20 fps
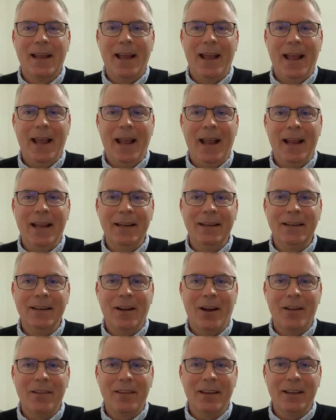And
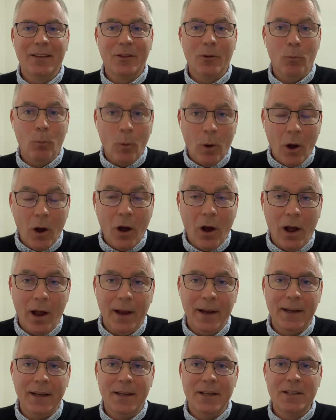I think the
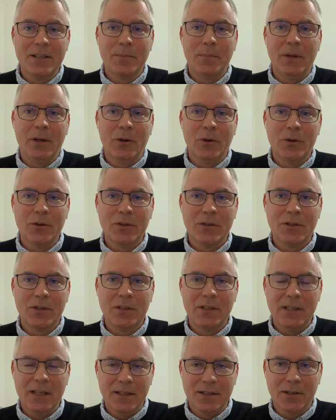why is because
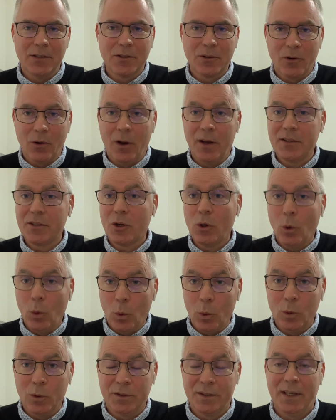Jesus Christ
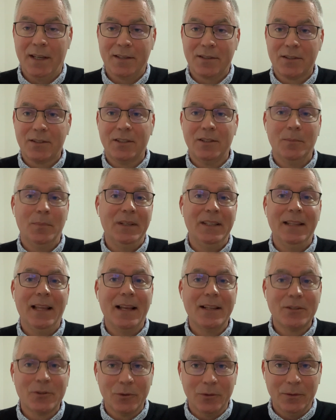calls us to be
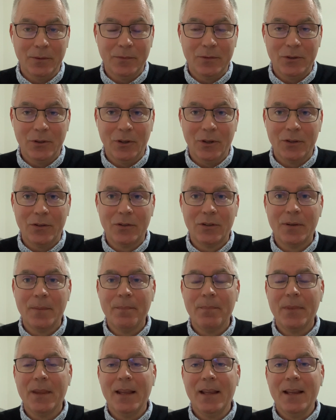that sort of church.
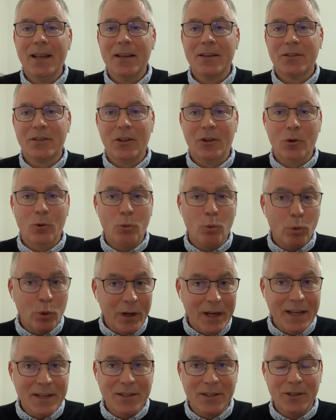So the
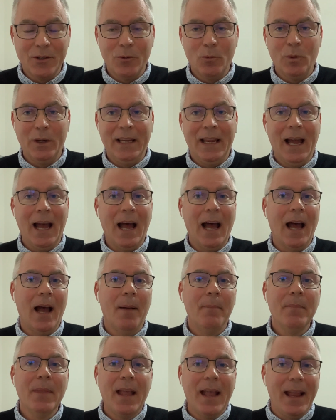reason we
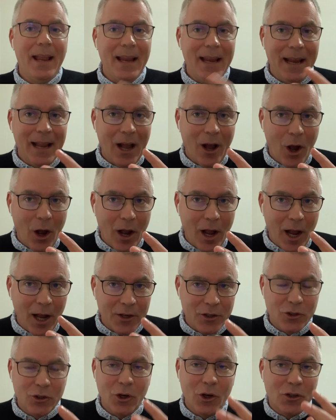are a
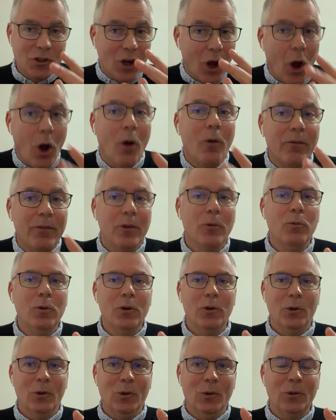church of the
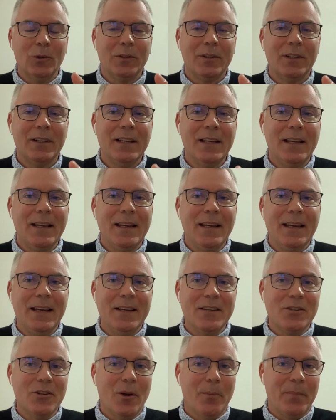world
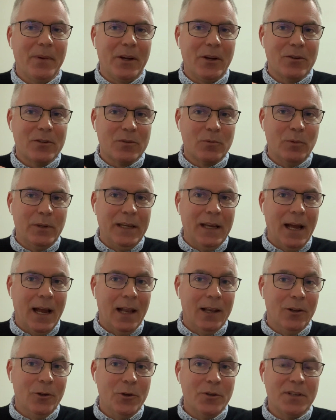is not because we are
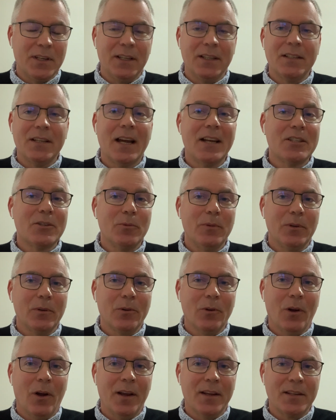losing touch with
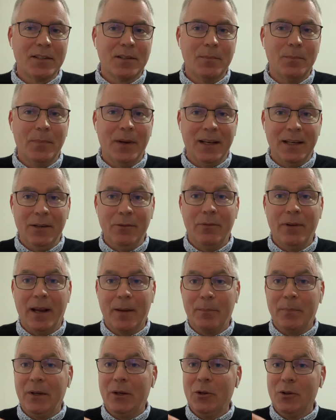Christ, but in
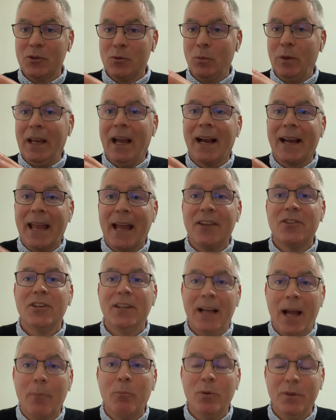fact because we are
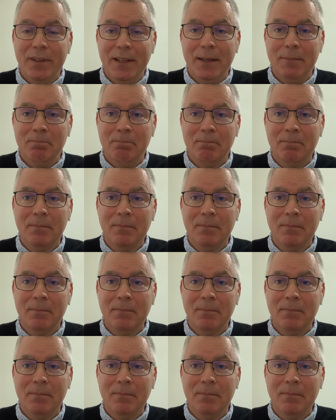catching up with him.